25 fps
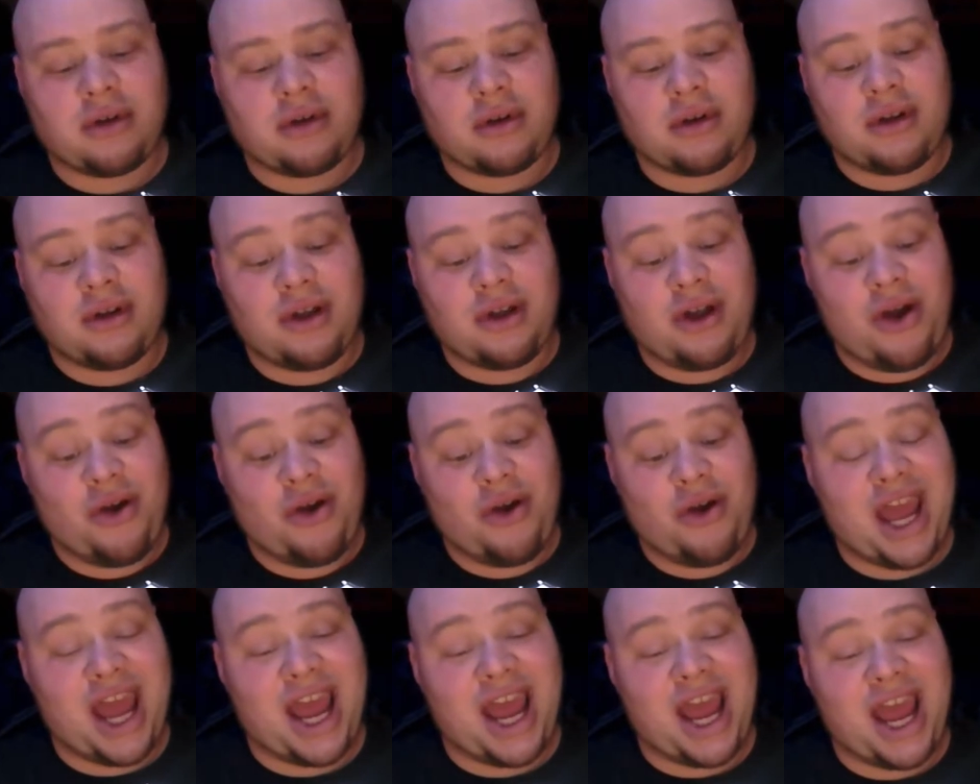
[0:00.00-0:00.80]
Okay,
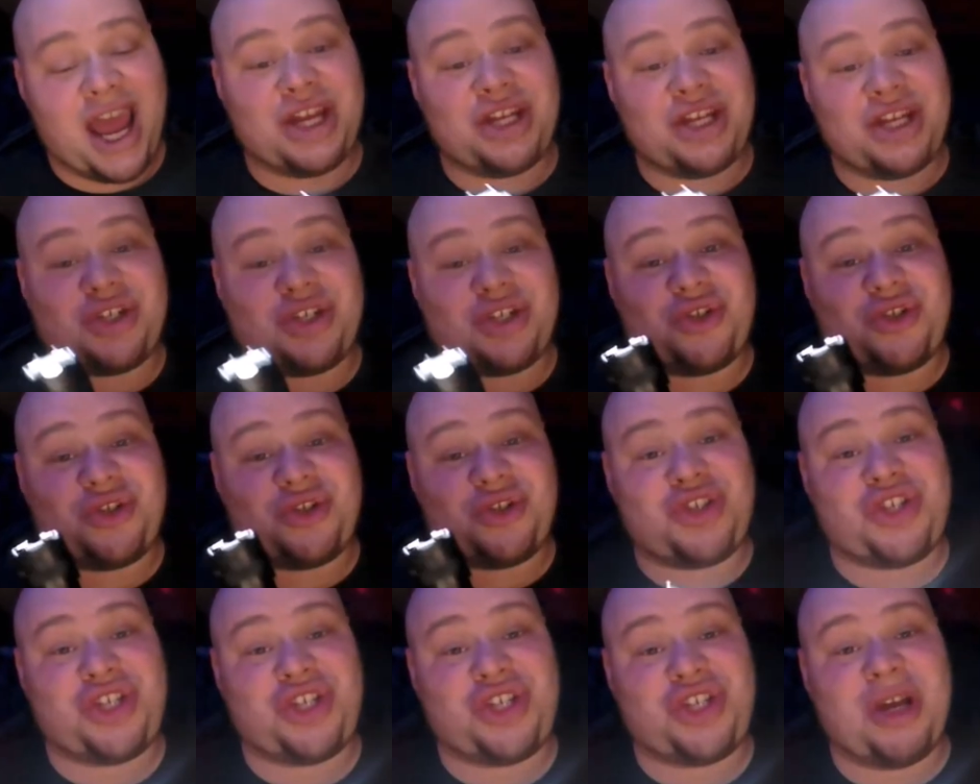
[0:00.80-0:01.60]
it's
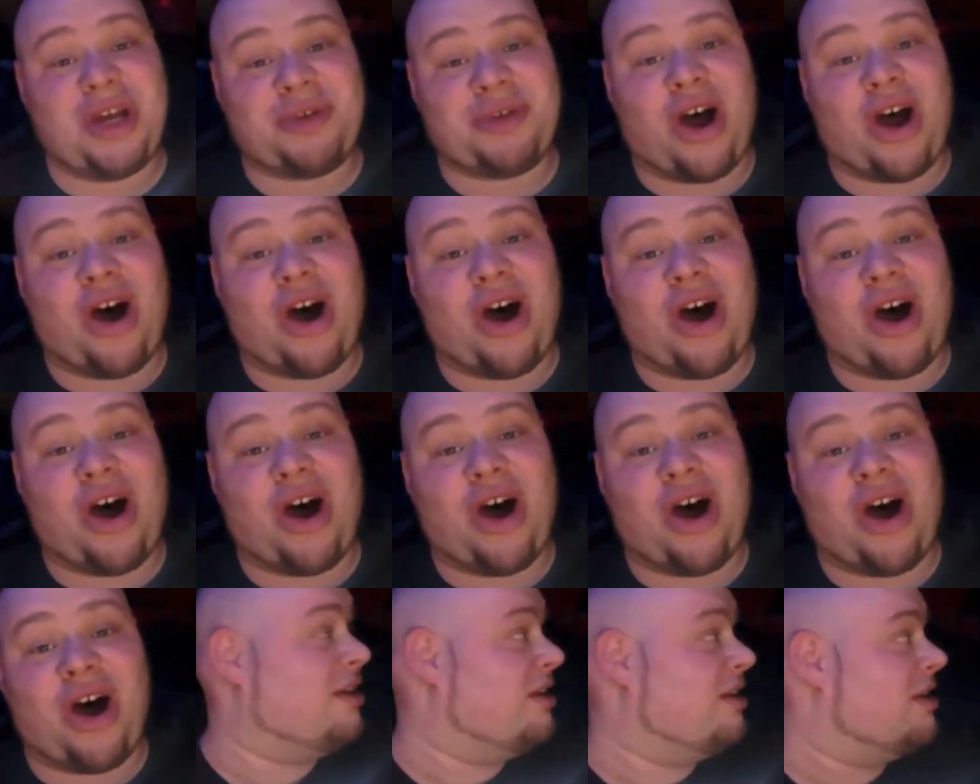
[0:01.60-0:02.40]
shipped on,
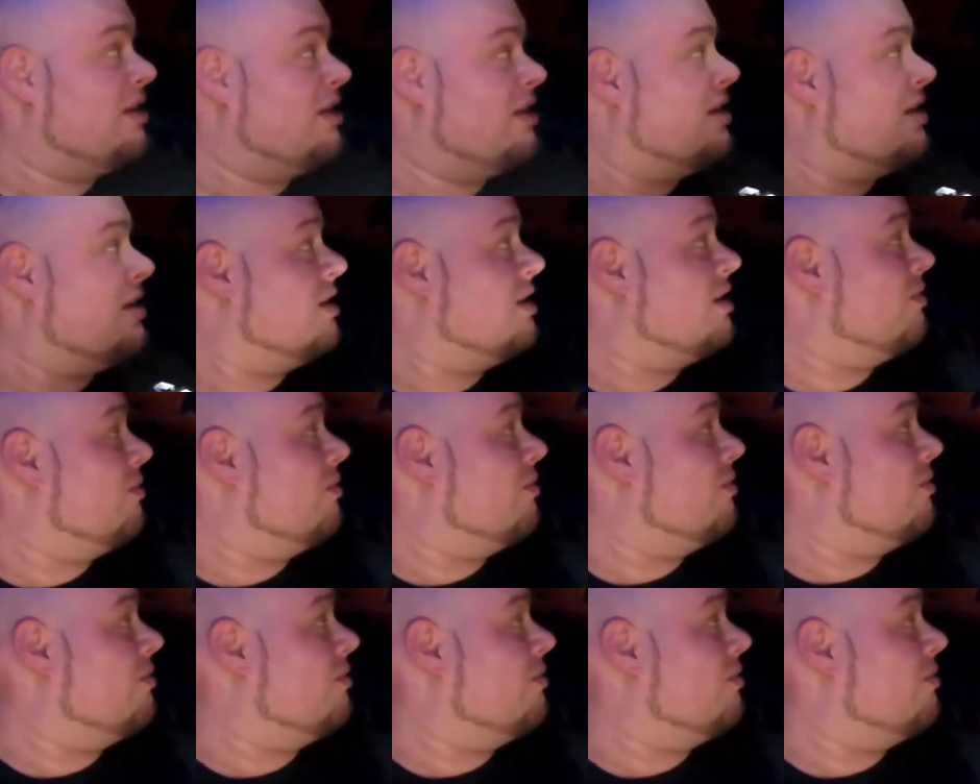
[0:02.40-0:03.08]
which is kind of